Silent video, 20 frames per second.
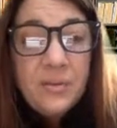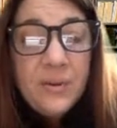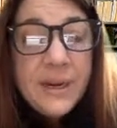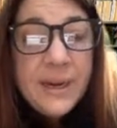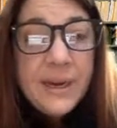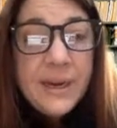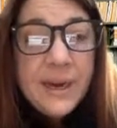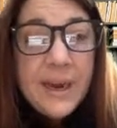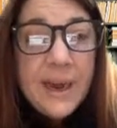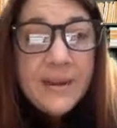
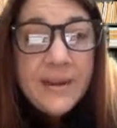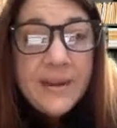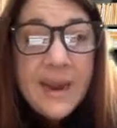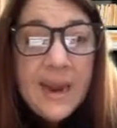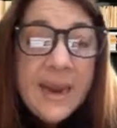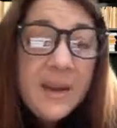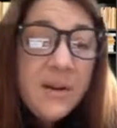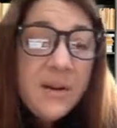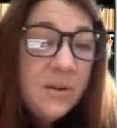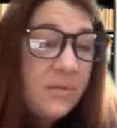reading at
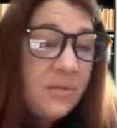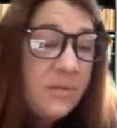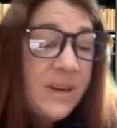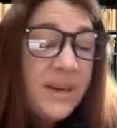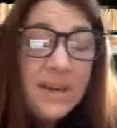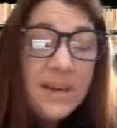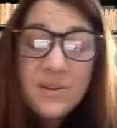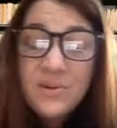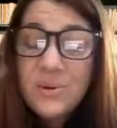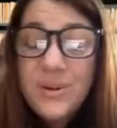night or
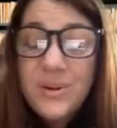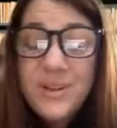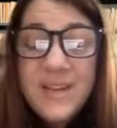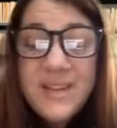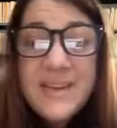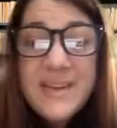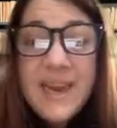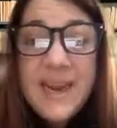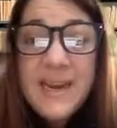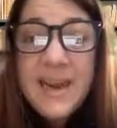reading during
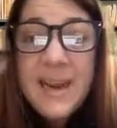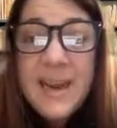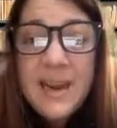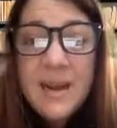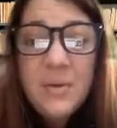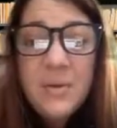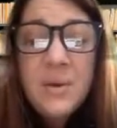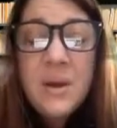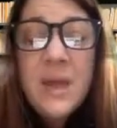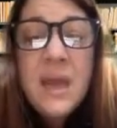the day
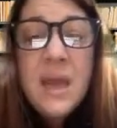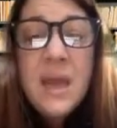now.